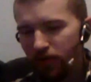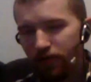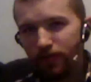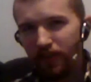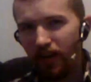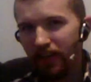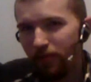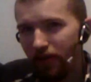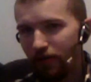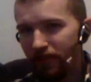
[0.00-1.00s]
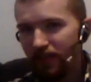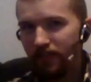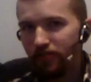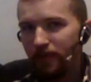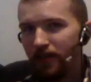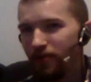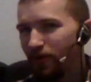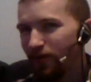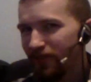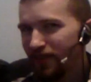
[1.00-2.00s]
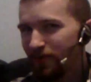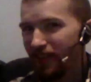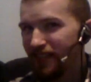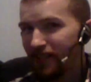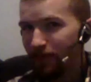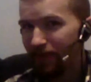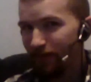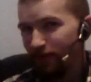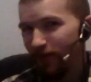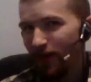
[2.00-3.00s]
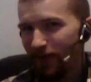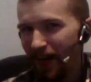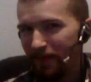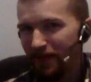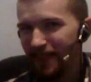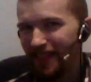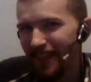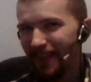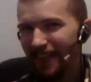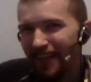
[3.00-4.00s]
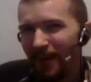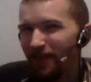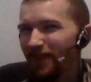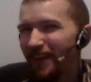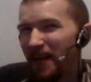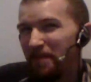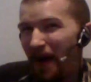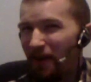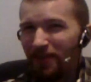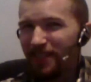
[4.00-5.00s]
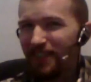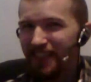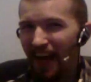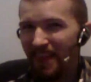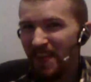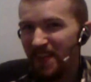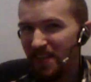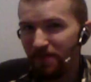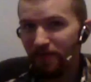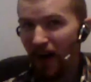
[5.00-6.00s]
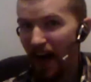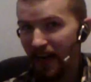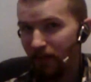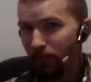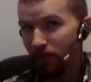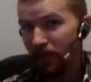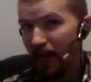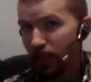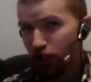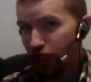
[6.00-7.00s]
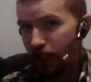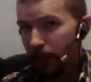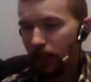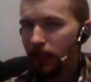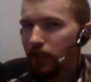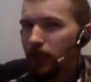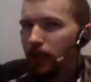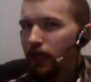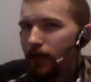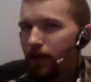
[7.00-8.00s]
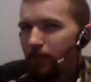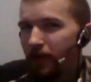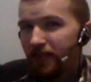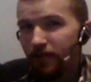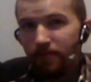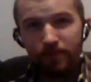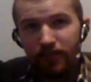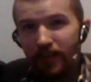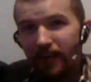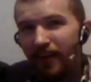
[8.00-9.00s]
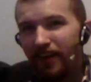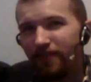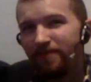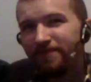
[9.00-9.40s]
Kusanagi when they were in the intermediate world. We're going to see what happens there. I wonder what kind of power she's got. The divine protection. But, you know, we're going to check it out.